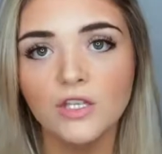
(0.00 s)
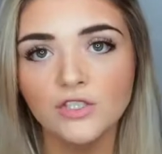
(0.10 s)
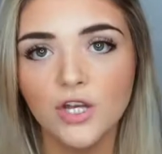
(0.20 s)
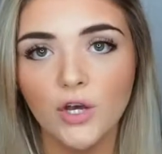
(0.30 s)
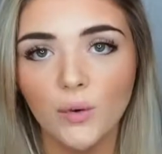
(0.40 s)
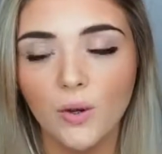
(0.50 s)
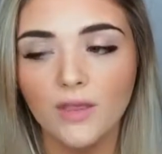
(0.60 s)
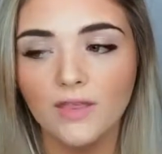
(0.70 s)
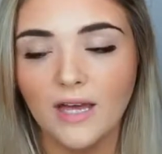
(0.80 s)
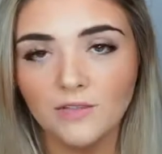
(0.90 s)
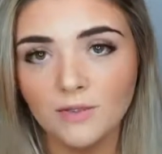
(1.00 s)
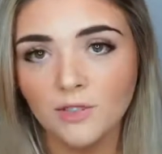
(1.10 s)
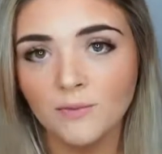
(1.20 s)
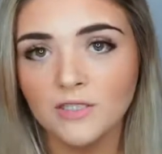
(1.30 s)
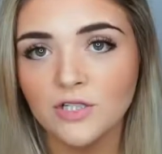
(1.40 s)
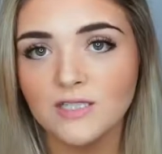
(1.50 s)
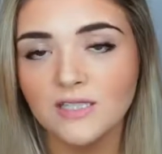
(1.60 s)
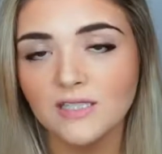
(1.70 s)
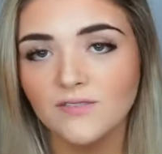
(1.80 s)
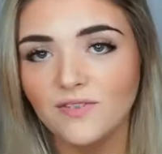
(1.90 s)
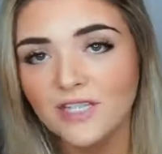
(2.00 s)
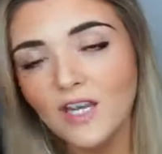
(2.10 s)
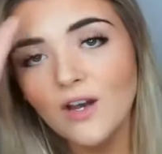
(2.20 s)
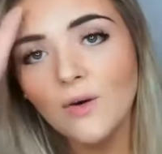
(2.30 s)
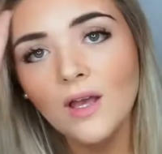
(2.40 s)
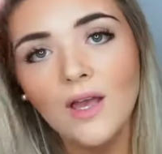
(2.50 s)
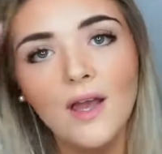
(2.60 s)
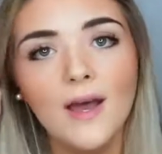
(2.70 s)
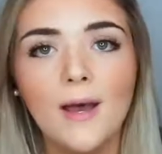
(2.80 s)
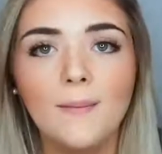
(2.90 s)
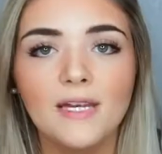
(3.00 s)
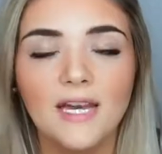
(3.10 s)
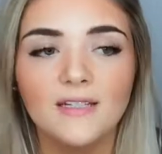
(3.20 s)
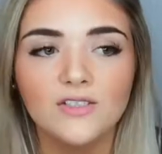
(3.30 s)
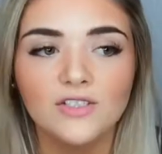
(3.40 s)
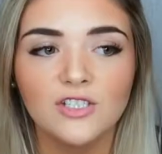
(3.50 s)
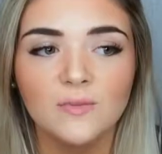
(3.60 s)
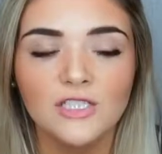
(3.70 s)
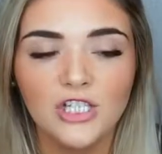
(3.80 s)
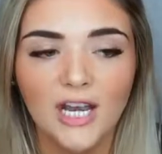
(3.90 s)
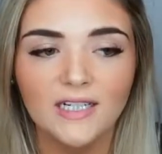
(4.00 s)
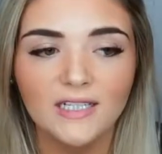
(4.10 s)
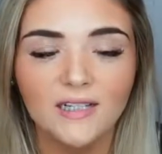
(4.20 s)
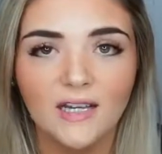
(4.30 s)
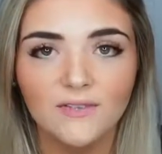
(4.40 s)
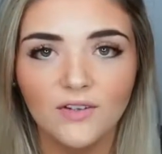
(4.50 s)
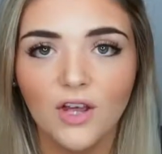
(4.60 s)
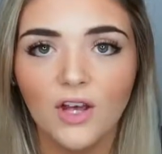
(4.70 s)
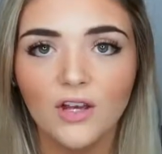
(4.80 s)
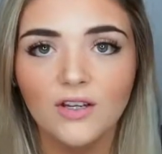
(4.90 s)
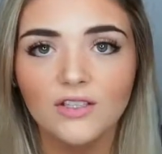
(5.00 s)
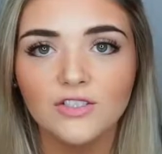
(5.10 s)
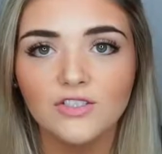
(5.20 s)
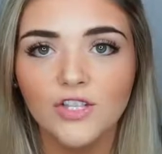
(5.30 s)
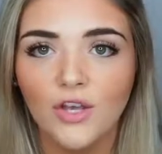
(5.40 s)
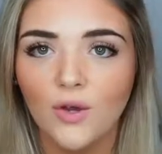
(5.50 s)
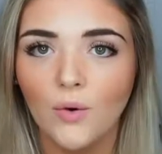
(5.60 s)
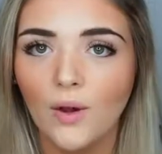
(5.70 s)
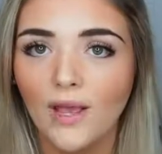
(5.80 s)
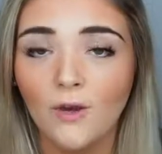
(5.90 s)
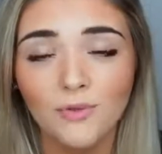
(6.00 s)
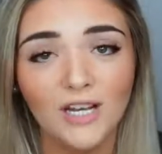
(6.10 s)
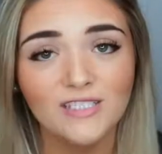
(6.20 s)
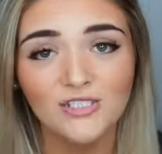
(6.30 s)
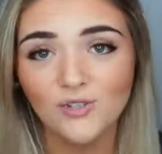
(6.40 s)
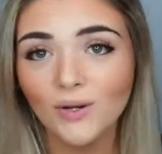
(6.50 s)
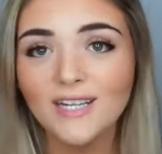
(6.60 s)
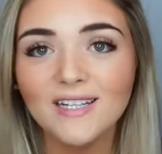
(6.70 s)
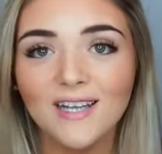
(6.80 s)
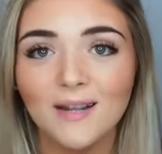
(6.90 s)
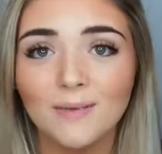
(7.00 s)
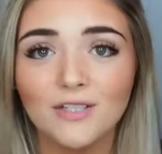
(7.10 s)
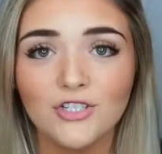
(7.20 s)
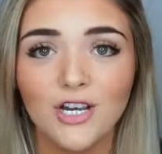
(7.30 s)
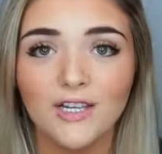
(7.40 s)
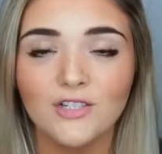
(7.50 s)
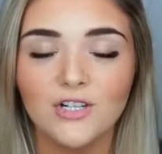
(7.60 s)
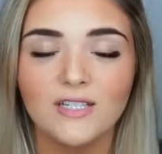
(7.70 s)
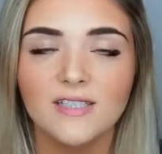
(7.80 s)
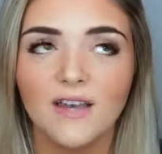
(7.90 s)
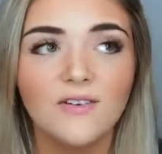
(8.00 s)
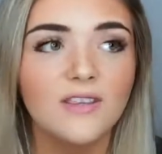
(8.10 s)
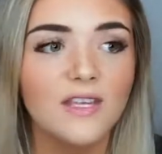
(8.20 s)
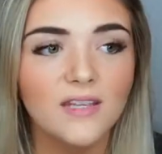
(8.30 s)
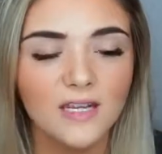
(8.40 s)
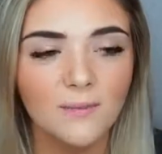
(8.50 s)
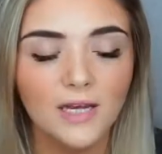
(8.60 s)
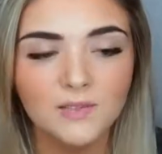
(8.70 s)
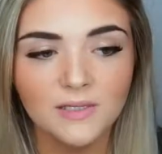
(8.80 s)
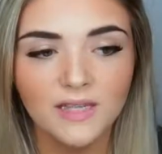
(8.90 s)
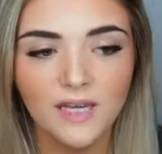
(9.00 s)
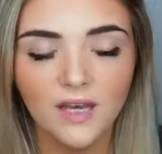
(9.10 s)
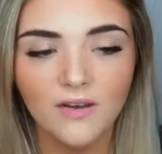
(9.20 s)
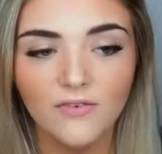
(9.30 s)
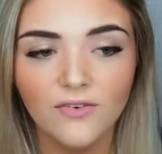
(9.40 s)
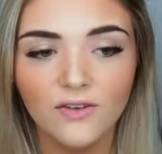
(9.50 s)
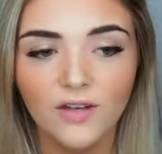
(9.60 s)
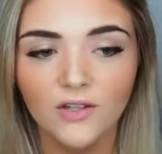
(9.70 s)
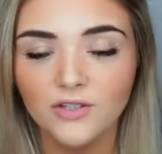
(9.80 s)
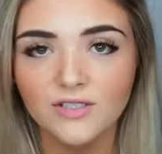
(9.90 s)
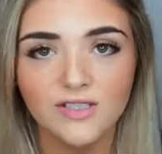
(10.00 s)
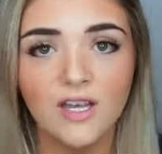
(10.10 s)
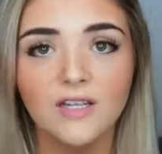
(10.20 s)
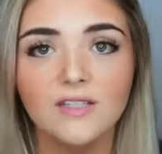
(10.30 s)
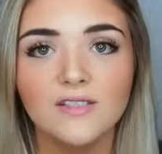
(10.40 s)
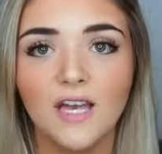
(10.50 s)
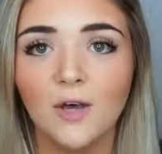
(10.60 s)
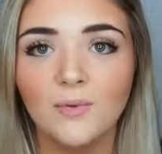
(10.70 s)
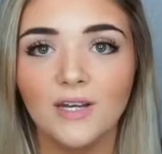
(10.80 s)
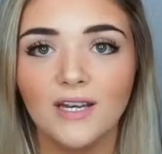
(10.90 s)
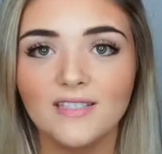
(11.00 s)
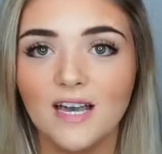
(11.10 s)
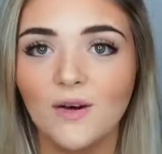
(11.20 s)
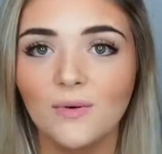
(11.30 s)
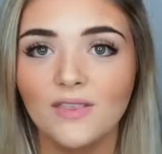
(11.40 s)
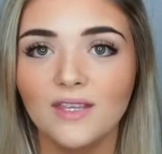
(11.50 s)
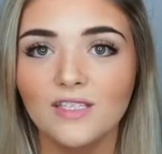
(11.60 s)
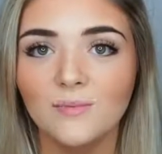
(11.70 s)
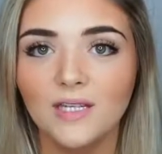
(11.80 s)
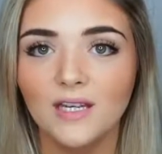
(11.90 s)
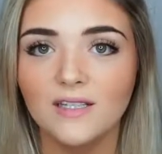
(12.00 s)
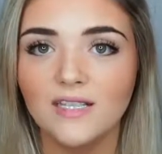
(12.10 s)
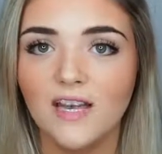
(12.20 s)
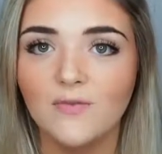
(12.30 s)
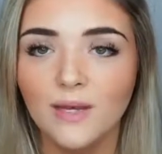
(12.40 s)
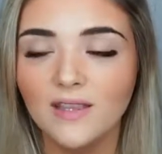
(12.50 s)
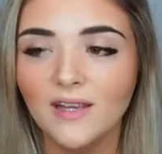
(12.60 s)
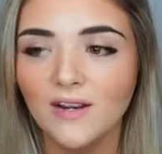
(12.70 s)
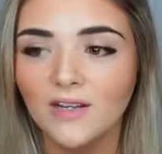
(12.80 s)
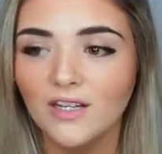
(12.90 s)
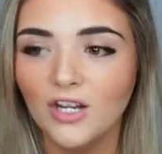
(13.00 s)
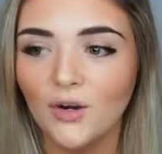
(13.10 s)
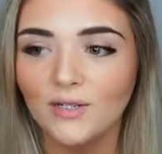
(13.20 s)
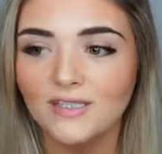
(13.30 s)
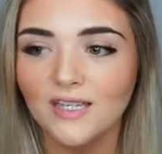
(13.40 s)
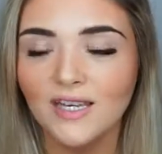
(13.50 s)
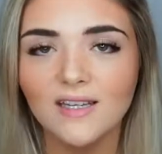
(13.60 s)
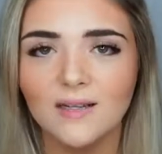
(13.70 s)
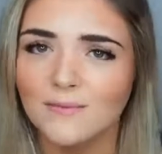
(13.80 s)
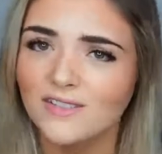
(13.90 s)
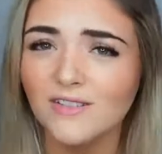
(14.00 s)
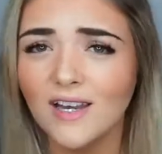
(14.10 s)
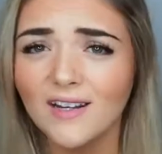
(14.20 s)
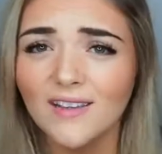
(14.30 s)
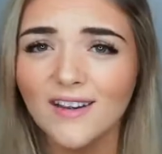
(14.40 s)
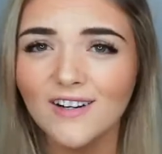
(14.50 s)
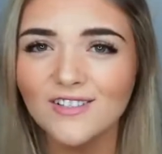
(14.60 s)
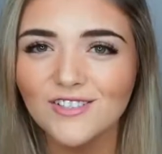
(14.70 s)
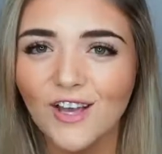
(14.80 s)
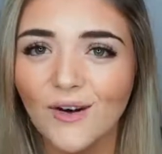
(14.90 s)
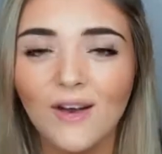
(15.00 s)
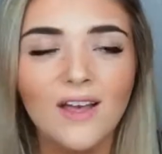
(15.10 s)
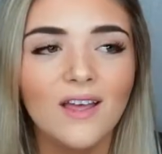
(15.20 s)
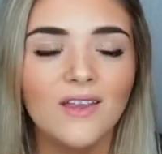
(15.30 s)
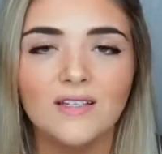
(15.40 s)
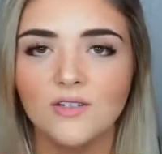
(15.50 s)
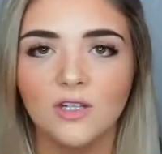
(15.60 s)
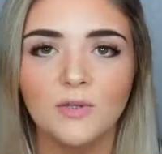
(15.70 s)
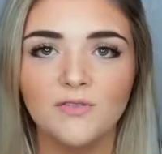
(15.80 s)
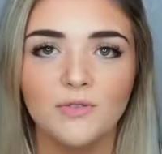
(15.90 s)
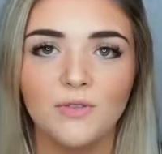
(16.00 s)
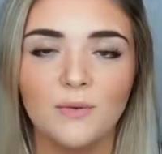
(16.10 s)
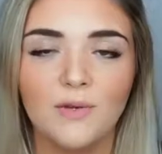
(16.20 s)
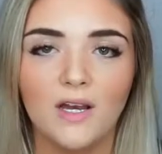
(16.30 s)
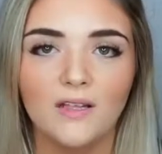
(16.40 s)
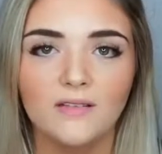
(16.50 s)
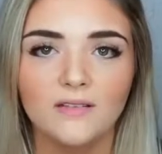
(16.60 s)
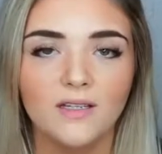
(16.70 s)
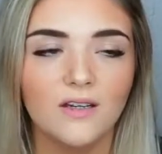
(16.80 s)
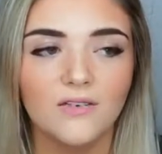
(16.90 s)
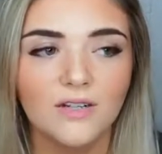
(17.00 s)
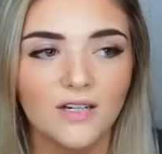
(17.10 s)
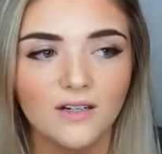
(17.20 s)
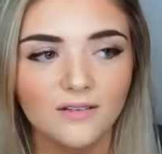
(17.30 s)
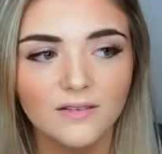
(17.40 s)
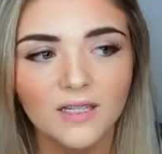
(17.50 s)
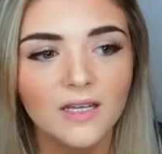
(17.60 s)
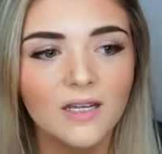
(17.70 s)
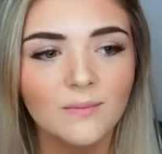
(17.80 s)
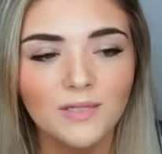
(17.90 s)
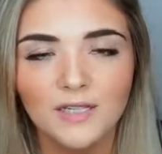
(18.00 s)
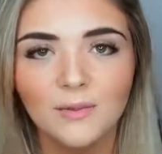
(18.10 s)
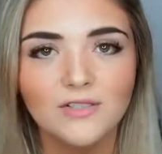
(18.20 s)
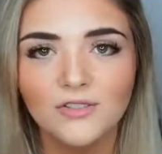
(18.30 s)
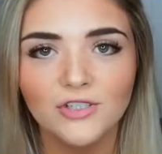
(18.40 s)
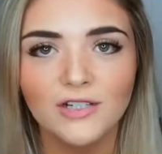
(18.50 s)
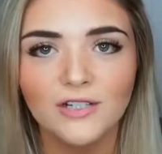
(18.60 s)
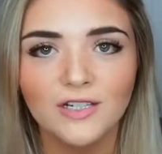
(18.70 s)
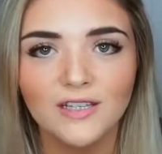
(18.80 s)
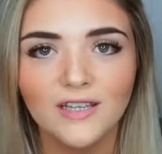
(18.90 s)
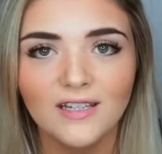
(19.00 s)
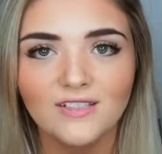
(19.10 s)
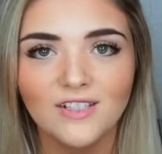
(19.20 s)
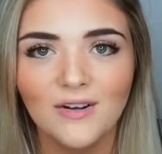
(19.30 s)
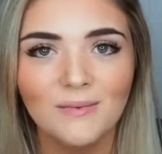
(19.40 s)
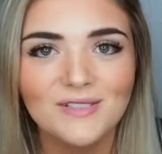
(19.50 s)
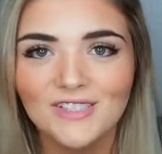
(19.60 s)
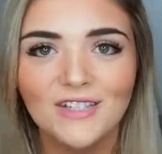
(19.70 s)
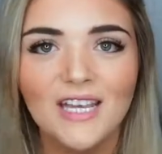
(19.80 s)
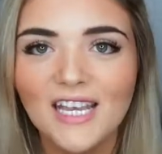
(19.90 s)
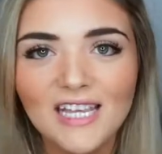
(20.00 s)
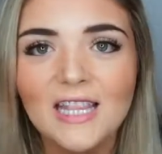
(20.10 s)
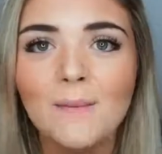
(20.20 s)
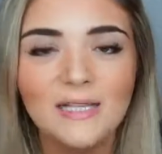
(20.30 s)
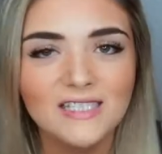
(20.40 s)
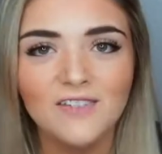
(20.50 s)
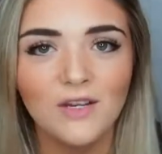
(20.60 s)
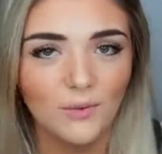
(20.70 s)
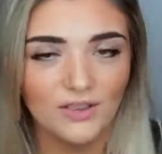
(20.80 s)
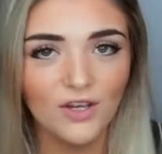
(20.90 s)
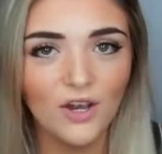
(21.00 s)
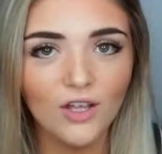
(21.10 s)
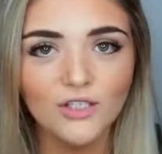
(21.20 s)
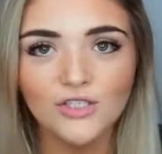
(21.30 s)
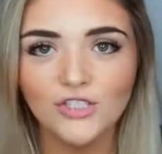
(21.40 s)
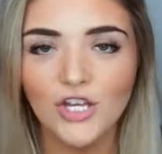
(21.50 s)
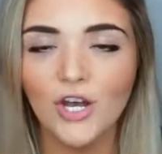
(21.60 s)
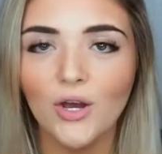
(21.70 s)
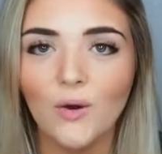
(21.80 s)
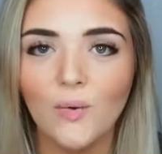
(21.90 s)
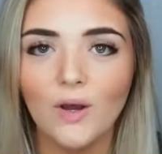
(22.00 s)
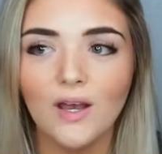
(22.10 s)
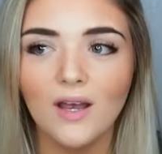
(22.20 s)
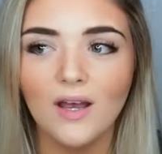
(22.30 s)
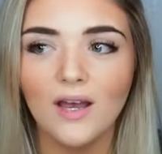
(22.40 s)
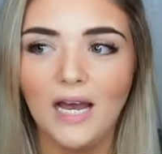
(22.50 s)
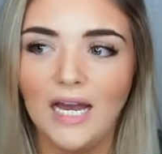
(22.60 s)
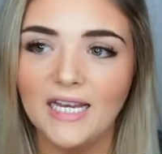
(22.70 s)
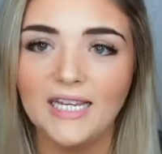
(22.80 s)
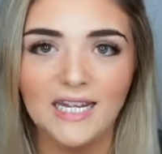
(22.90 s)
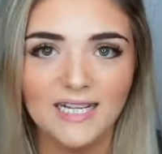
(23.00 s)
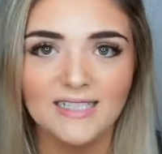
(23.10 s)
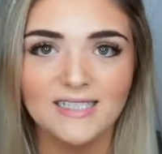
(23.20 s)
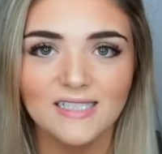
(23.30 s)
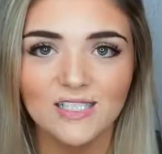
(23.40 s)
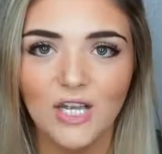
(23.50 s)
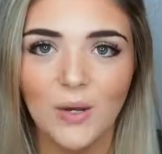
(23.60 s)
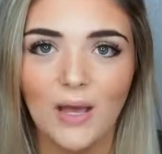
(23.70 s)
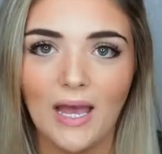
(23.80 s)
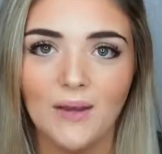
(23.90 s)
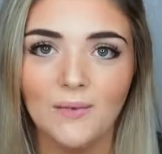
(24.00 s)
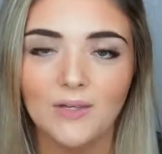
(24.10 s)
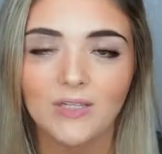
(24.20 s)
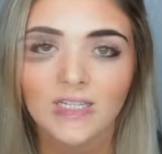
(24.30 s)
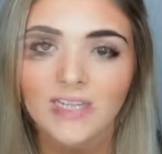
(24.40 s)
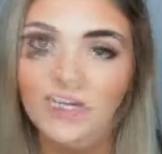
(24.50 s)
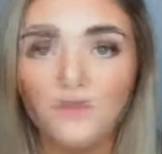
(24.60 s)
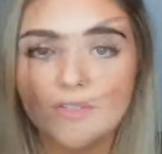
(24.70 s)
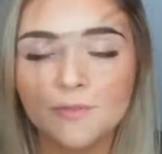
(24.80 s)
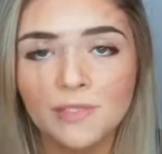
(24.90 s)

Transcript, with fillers: So that's what I'm gonna be addressing in this video. Um, again, it's just gonna be chatty and kind of long, so I hope you guys enjoy it and I'm gonna try and address everything that I can possibly think of under the sun to help you guys out with this because I've been there and I know what it's like and I'm still kind of there, so like don't let me fool you, I'm not like over here being a personal trainer or anything. So I'm still like in the midst of it with y'all. So I get it. So I will So if you see